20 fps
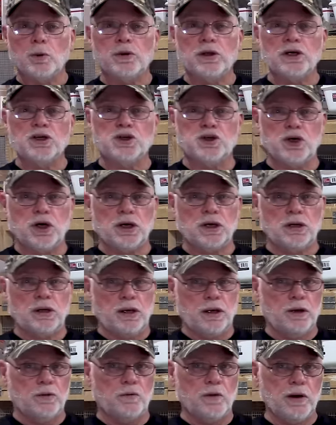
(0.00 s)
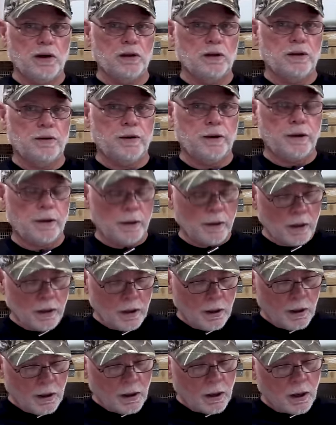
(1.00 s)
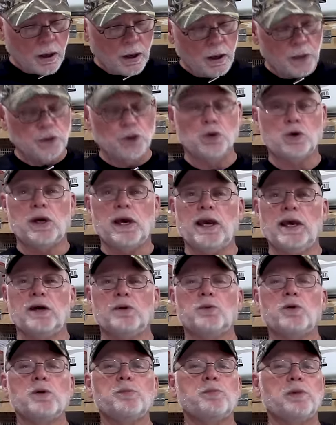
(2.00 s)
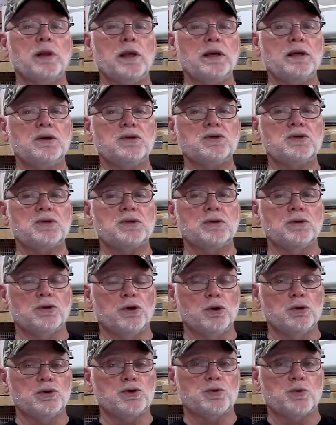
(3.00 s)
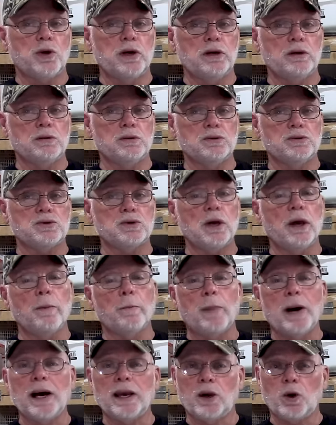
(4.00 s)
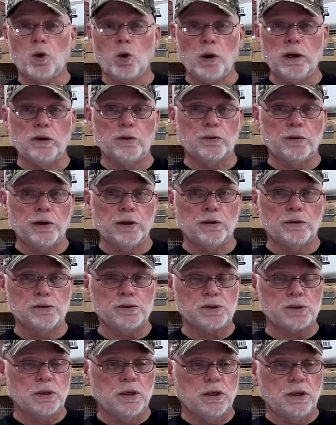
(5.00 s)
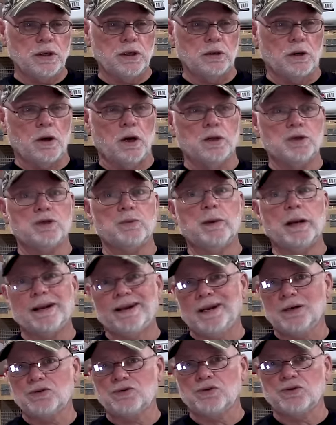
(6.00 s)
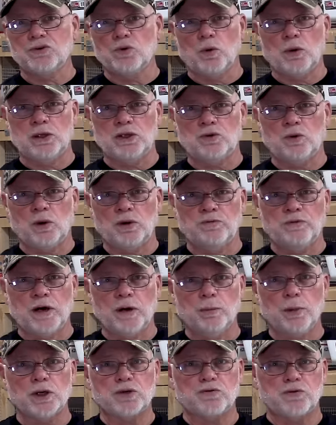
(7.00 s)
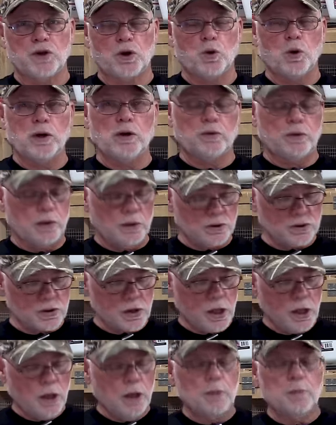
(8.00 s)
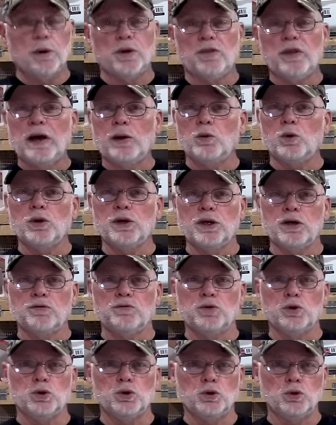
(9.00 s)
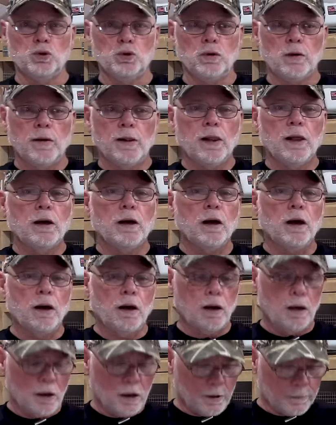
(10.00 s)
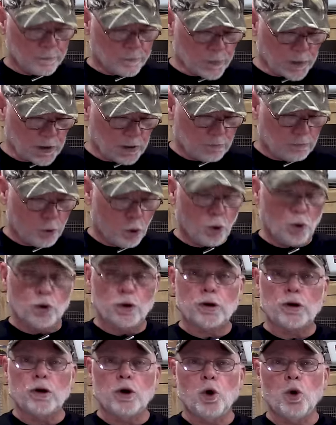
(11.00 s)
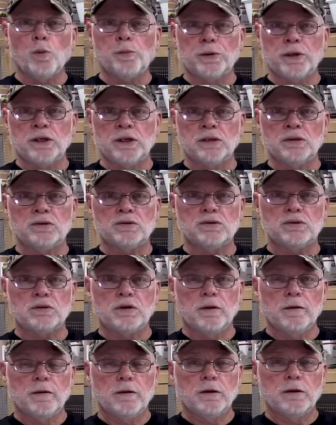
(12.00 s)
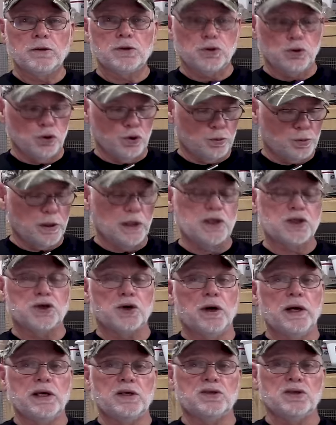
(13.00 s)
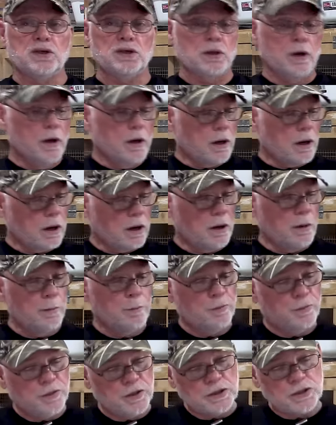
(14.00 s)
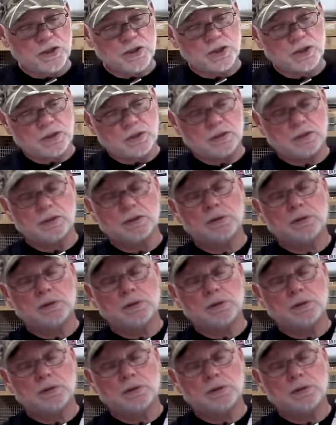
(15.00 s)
with a chicken egg rail in there. Uh, you can replace those rails and buy Quail Rails. It'll cost you about an extra twenty, twenty-five bucks for the Quail Rails, but that will give you uh, more openings to place your eggs in. Um, this,